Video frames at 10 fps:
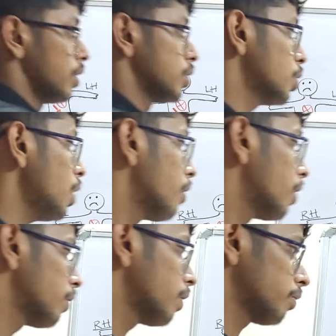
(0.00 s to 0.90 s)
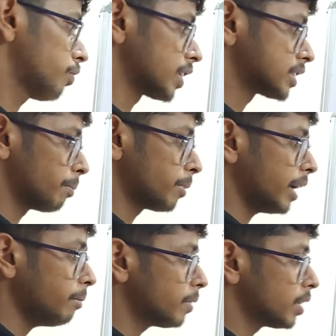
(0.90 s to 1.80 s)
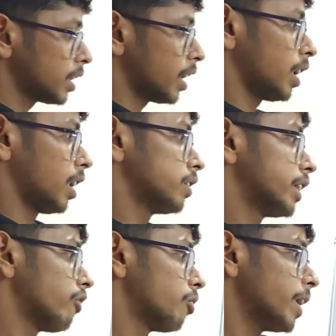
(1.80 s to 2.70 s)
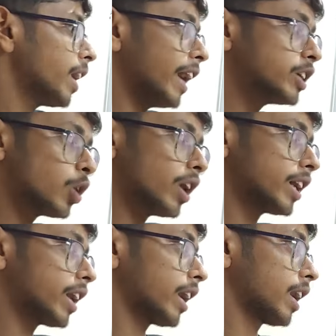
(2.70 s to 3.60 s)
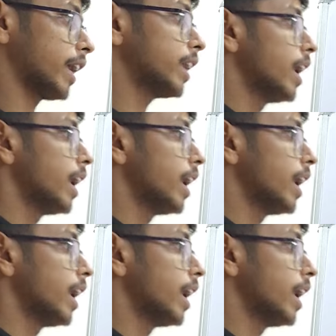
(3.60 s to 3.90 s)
So for some time there will be an isoelectric line,